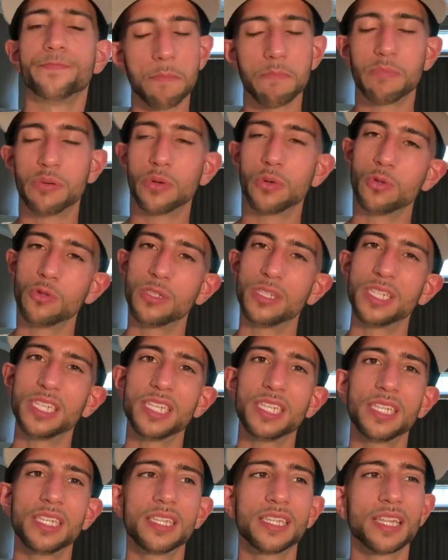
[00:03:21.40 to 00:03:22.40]
A
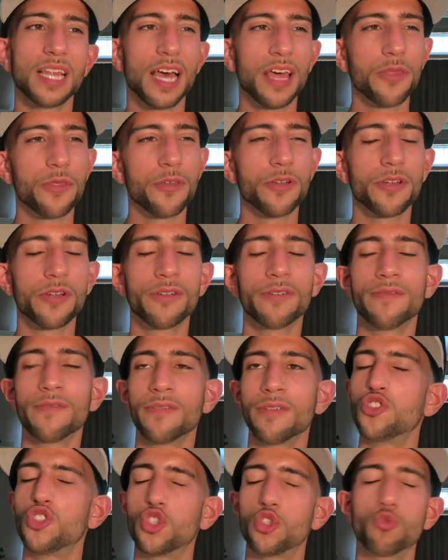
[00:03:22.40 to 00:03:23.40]
boozy, leather,
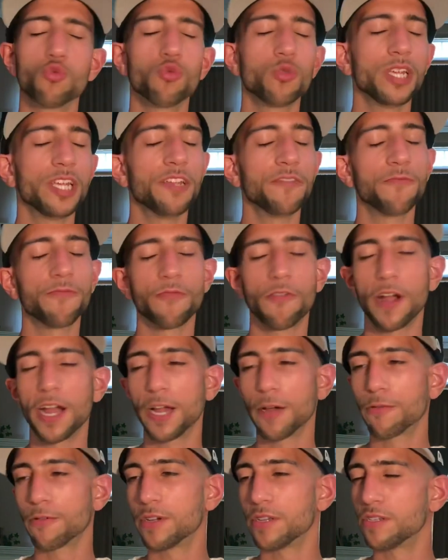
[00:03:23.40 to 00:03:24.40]
sweet
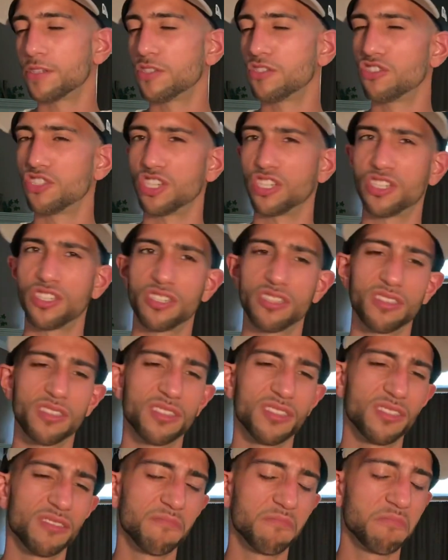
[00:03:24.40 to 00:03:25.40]
fragrance, just
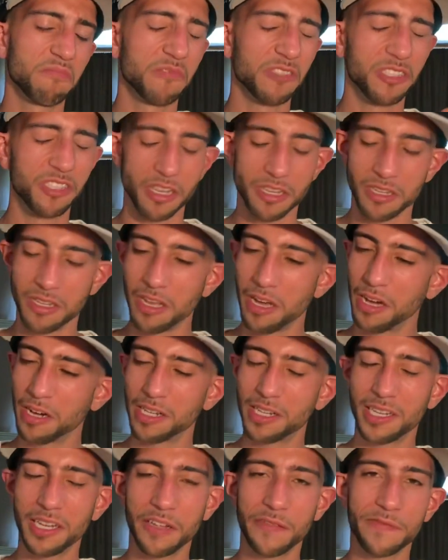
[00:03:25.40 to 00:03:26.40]

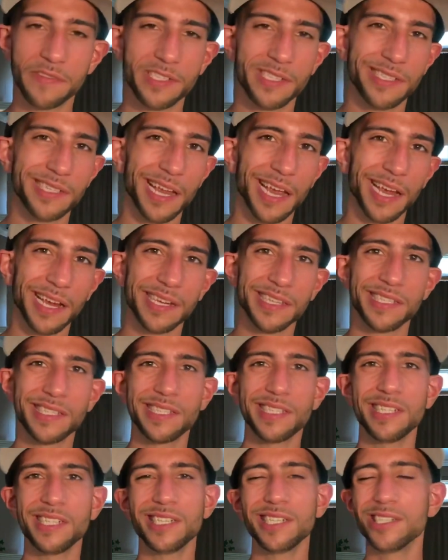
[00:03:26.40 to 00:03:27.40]
seductive,
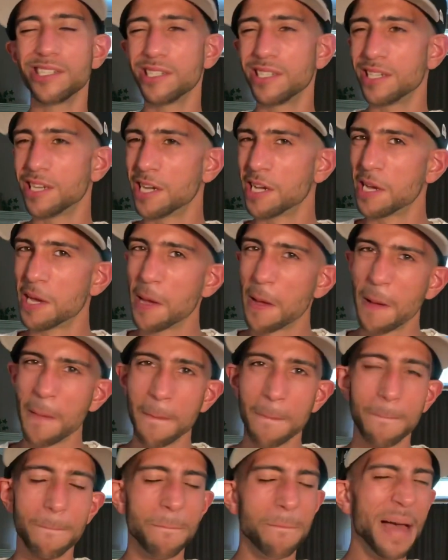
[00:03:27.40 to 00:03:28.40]
sexy,
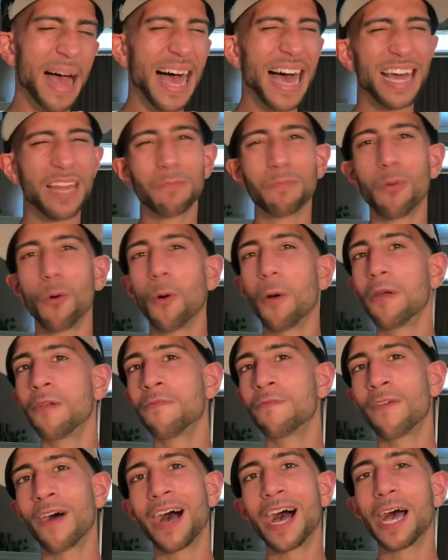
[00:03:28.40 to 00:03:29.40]
bad
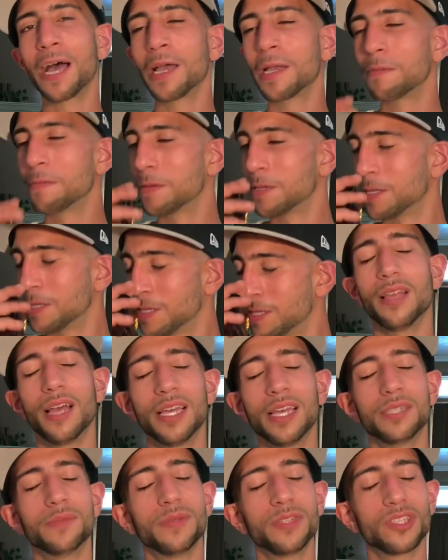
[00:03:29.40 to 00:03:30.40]
boy vibe.
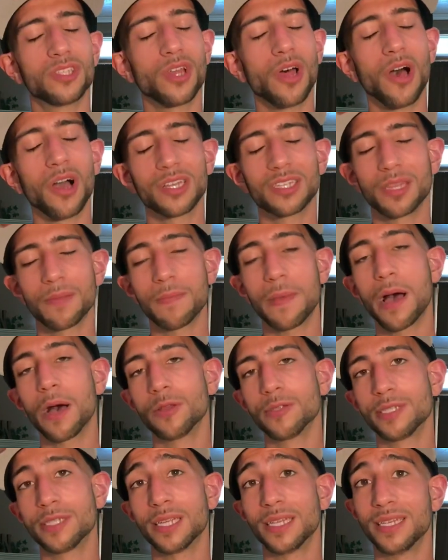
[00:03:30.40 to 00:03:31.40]
Has been talked
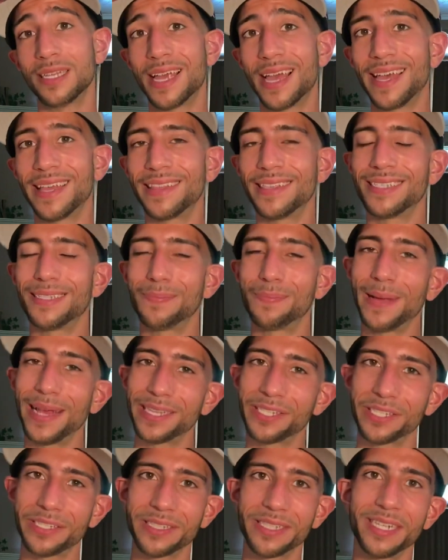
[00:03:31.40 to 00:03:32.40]
about to death,
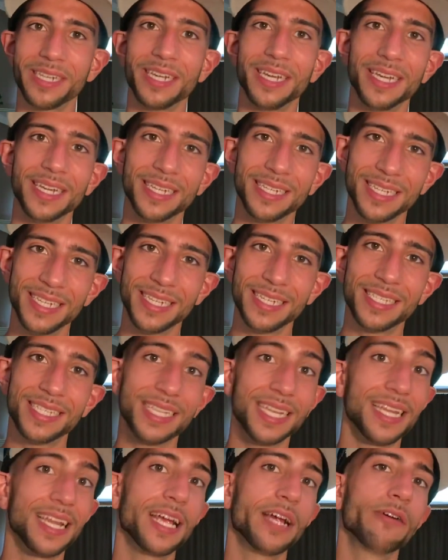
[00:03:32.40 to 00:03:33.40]
especially in these
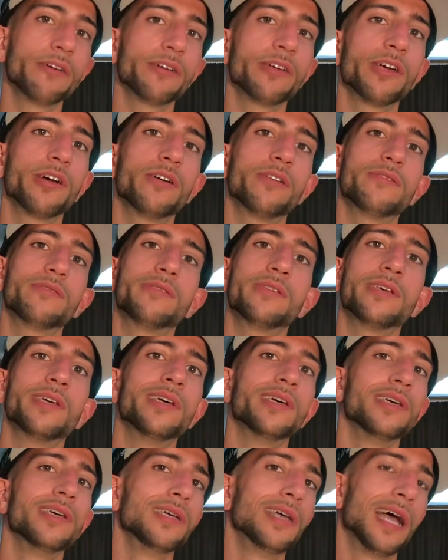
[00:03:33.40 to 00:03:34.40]
scenarios
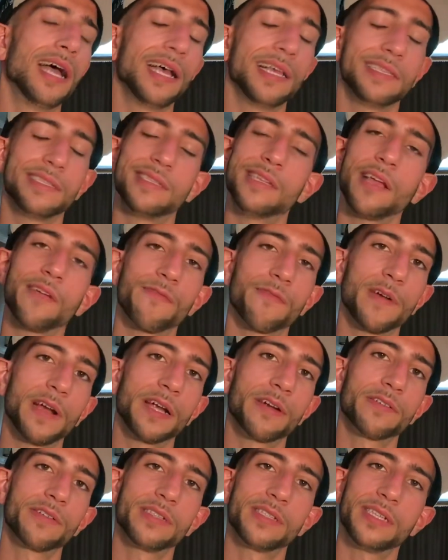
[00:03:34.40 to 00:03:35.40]
as date
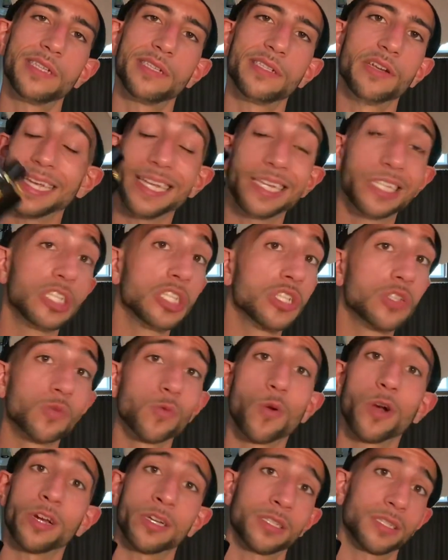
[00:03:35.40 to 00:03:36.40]
fragrances. It
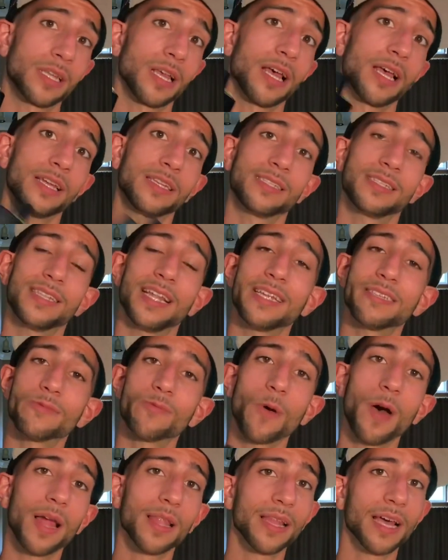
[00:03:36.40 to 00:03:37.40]
just works, guys. That's
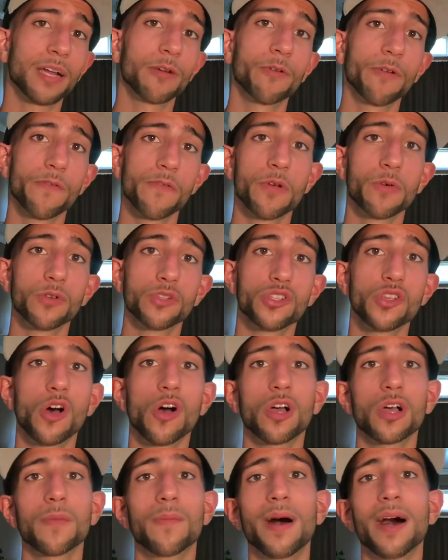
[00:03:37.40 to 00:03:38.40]
why a lot of reviewers
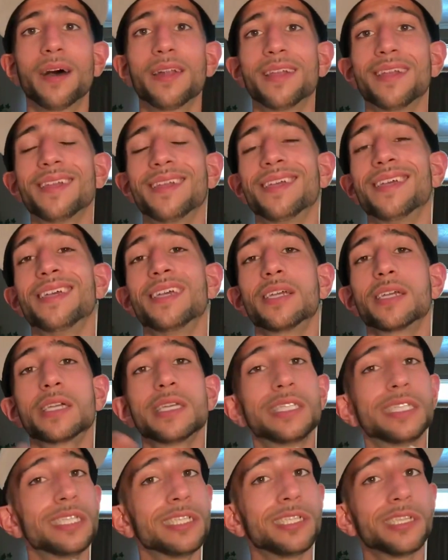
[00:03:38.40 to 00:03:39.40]
talk about it,
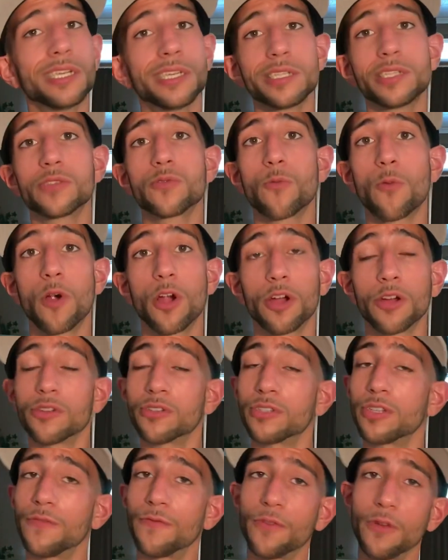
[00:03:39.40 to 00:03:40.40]
because it just
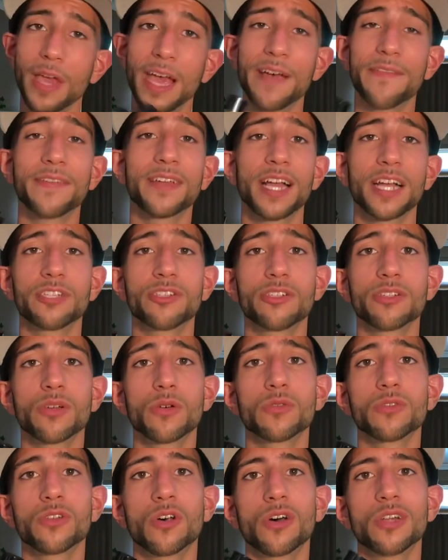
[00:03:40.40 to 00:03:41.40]
works. If you haven't got your
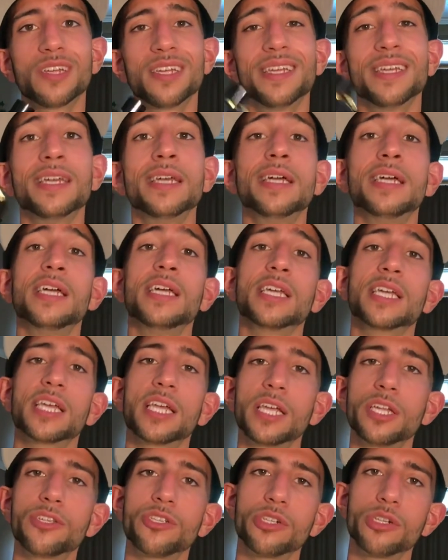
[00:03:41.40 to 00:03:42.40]
nose on it,
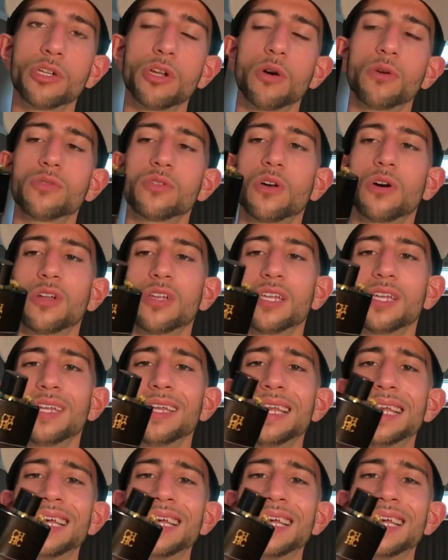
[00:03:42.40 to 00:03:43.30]
get your nose on it.